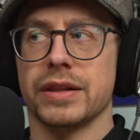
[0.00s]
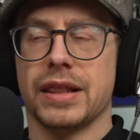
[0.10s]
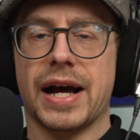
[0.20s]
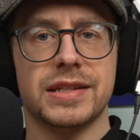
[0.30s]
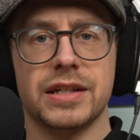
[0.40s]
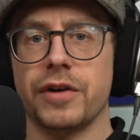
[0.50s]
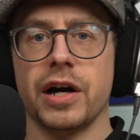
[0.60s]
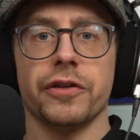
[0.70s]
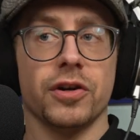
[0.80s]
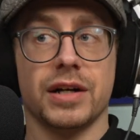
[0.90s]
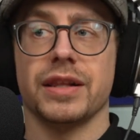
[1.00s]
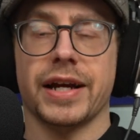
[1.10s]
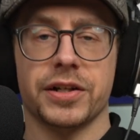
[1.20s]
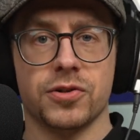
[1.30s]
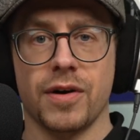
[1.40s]
lots of other
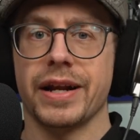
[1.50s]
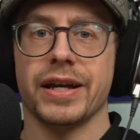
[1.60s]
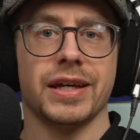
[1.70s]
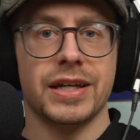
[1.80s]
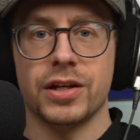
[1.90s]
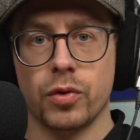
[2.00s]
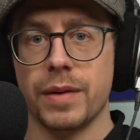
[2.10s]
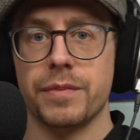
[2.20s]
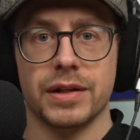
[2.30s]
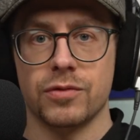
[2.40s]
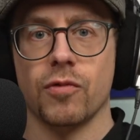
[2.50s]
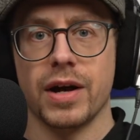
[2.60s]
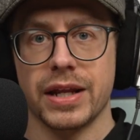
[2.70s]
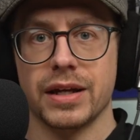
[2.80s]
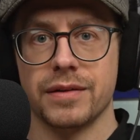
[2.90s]
electronic equipment
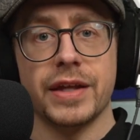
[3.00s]
running.